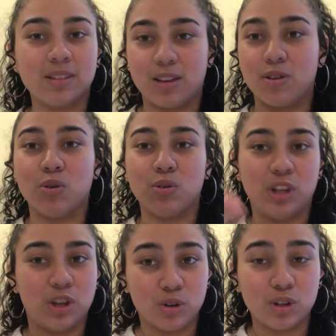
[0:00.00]
Like,
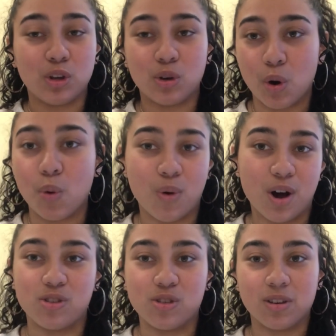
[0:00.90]
literally go
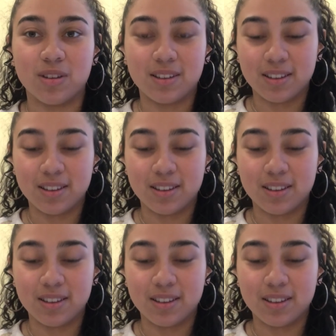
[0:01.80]
watch it.